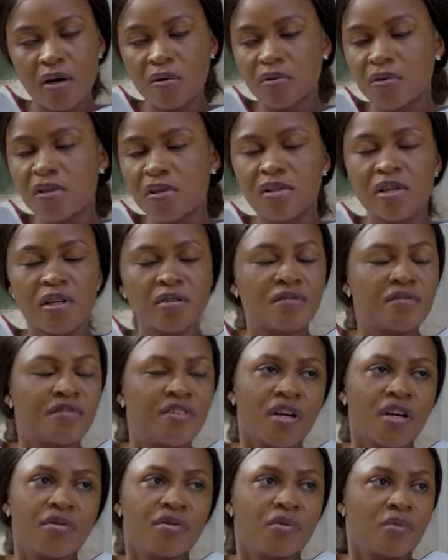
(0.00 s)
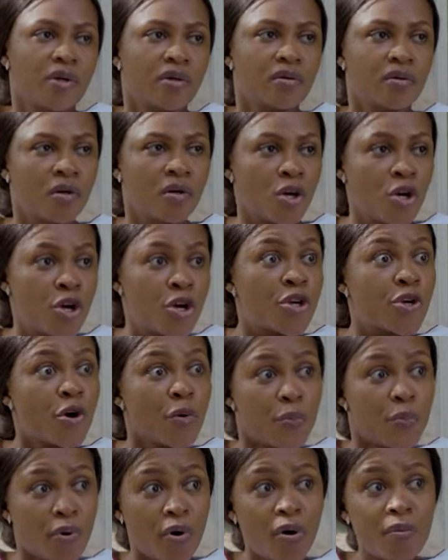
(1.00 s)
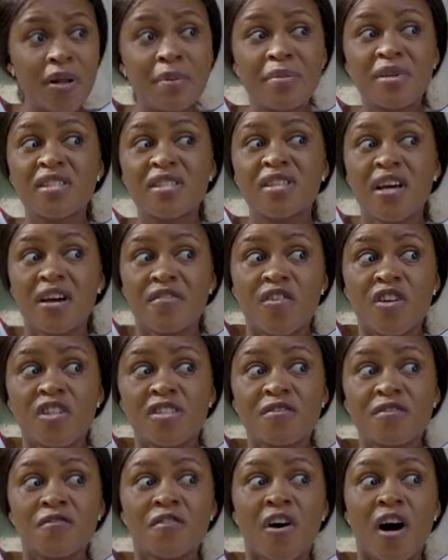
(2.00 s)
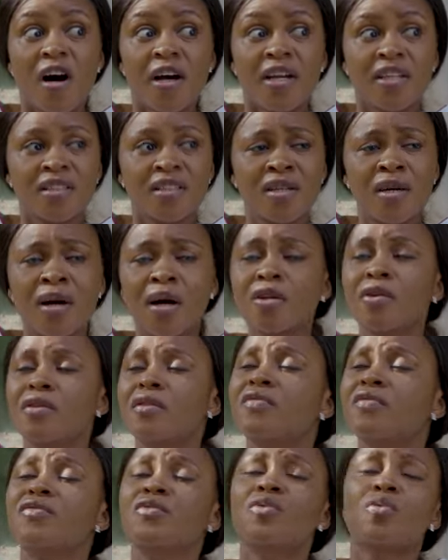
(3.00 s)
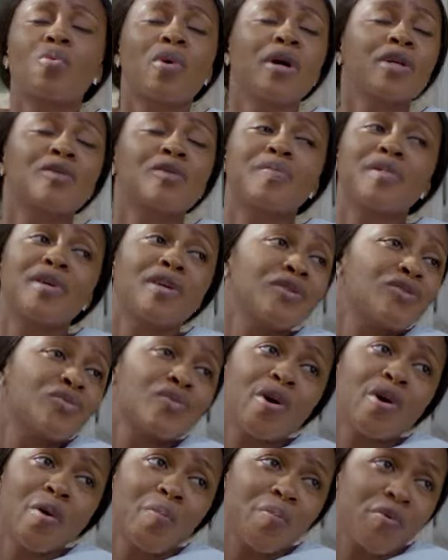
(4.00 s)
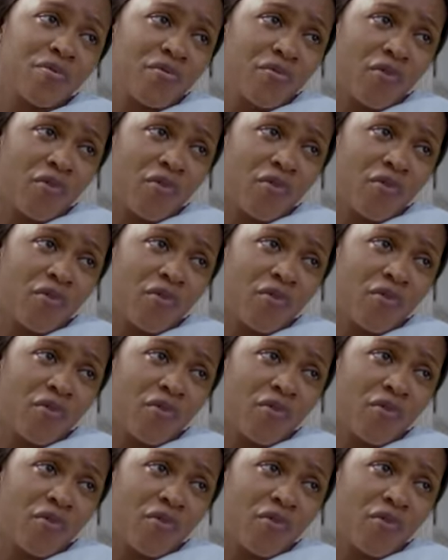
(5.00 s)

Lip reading: I understand very well. Your problem is diversified. I don't even know where to begin to help you